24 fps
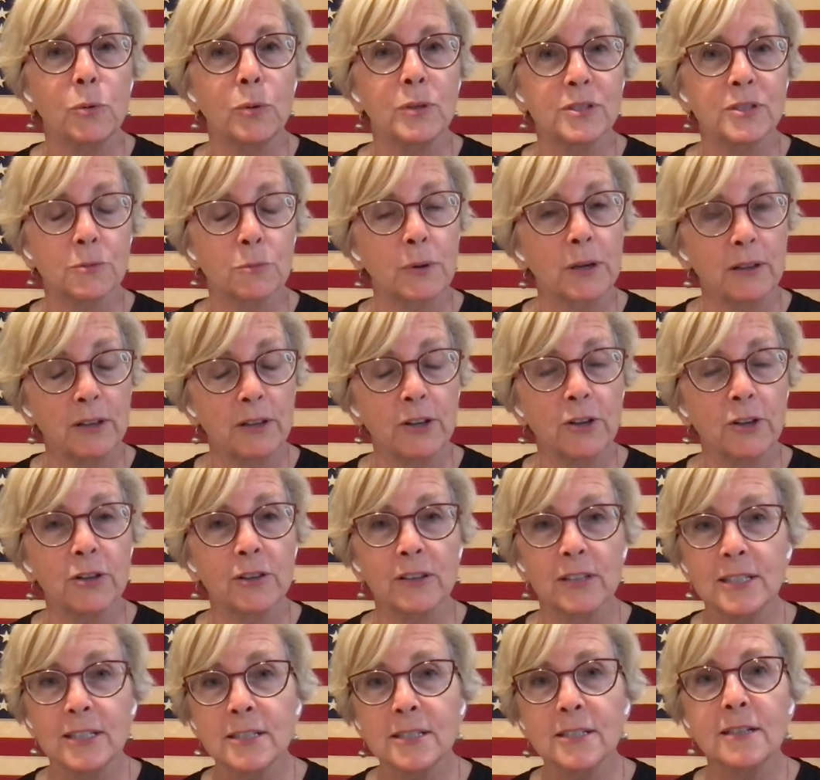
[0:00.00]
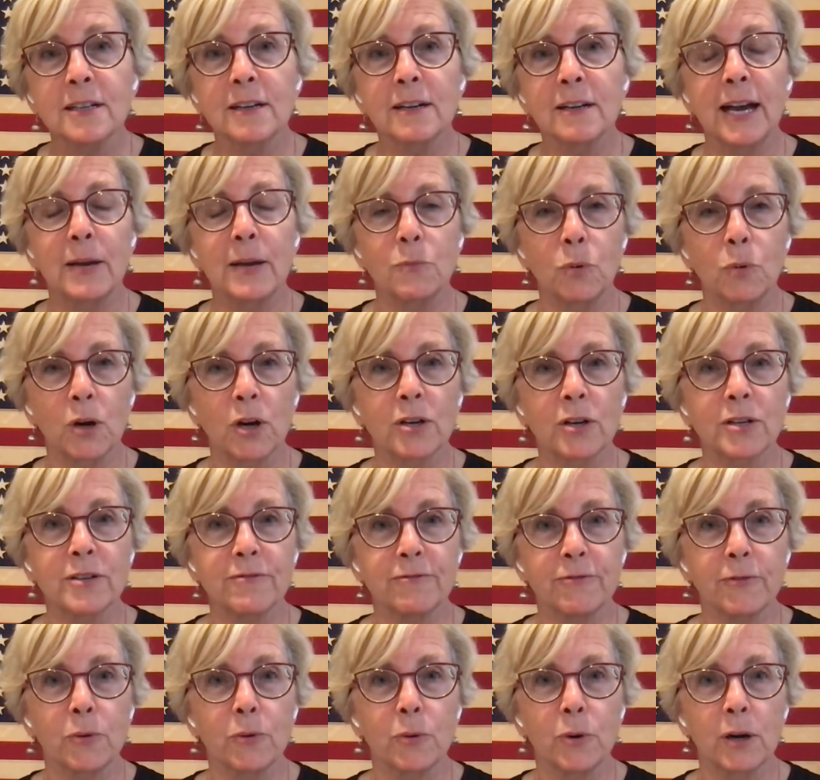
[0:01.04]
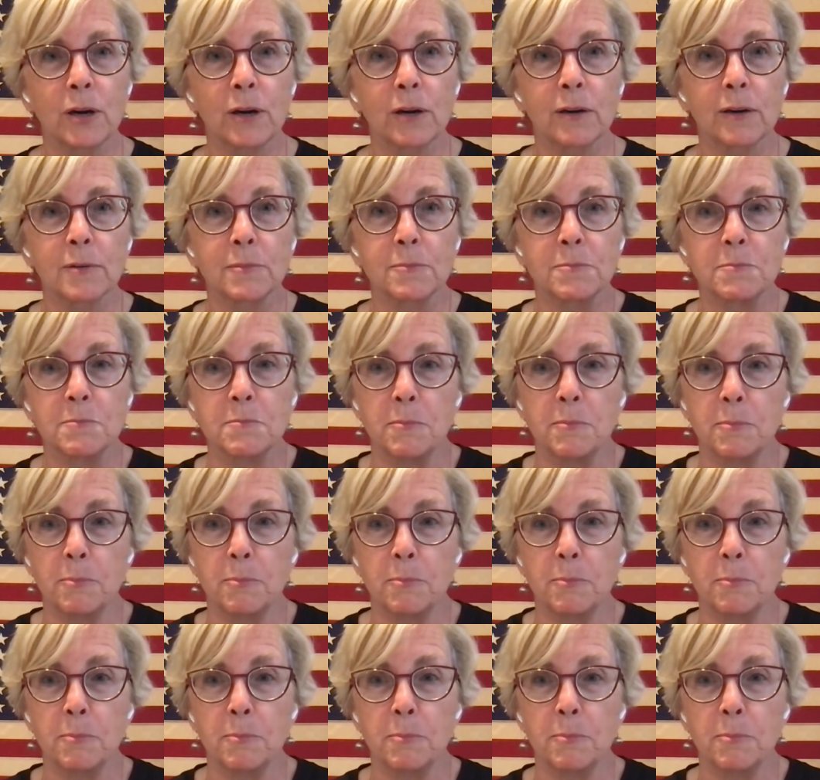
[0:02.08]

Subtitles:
was a really good listener and worked for